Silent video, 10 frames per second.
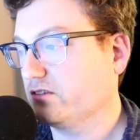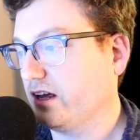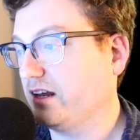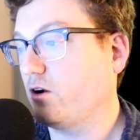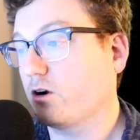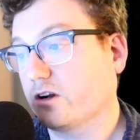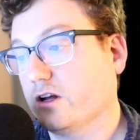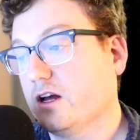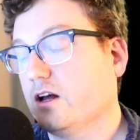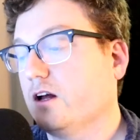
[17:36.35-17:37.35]
And
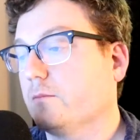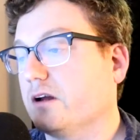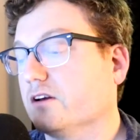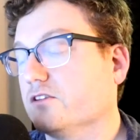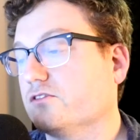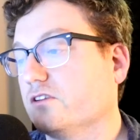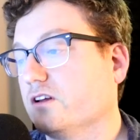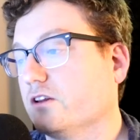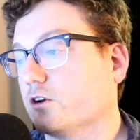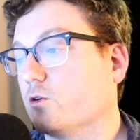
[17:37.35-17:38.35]
because
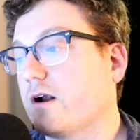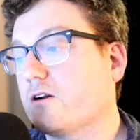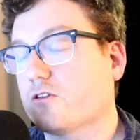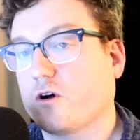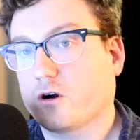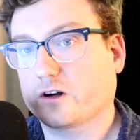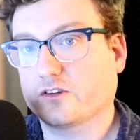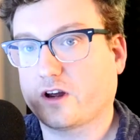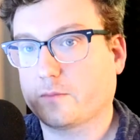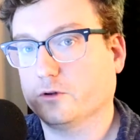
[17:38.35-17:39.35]
the greater the
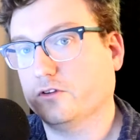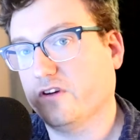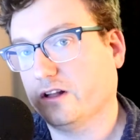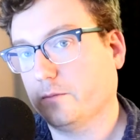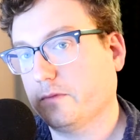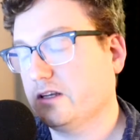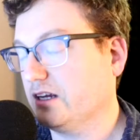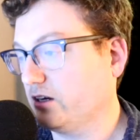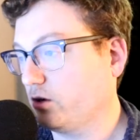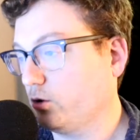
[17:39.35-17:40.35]
archetypal development
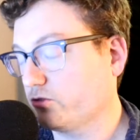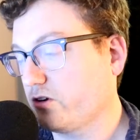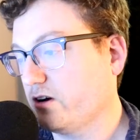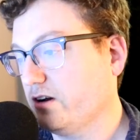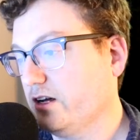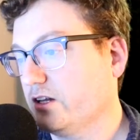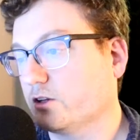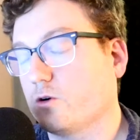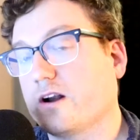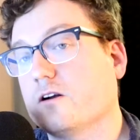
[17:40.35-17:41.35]
in a culture, the
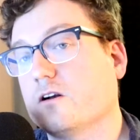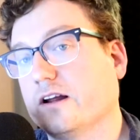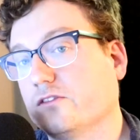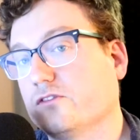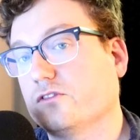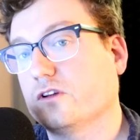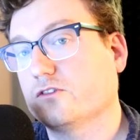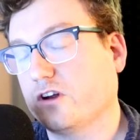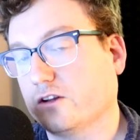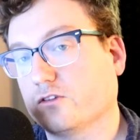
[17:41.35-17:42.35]
greater its
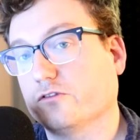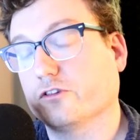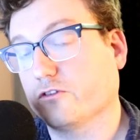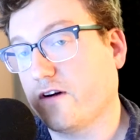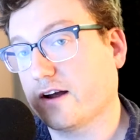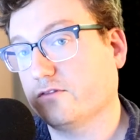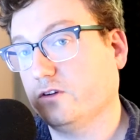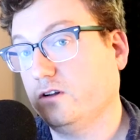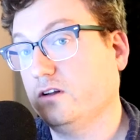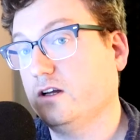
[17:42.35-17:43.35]
chance of
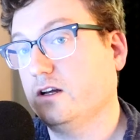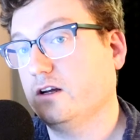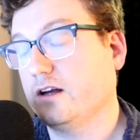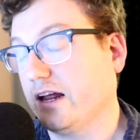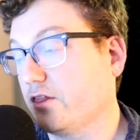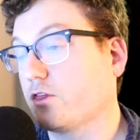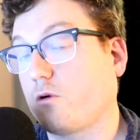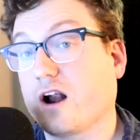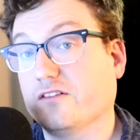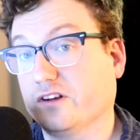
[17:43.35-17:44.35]
survival and
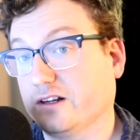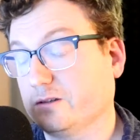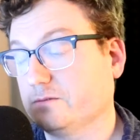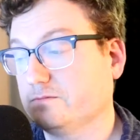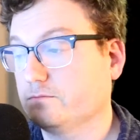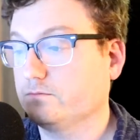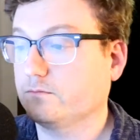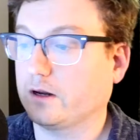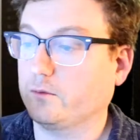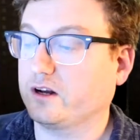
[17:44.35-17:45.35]
thriving.
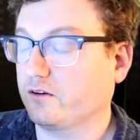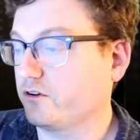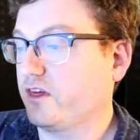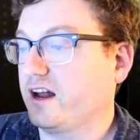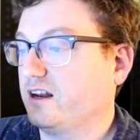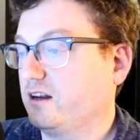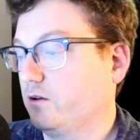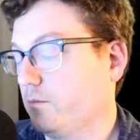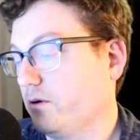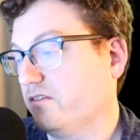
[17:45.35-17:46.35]
And we covered that in
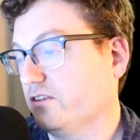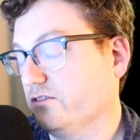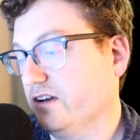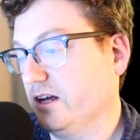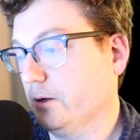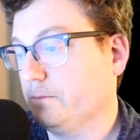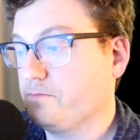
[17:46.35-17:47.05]
the previous video.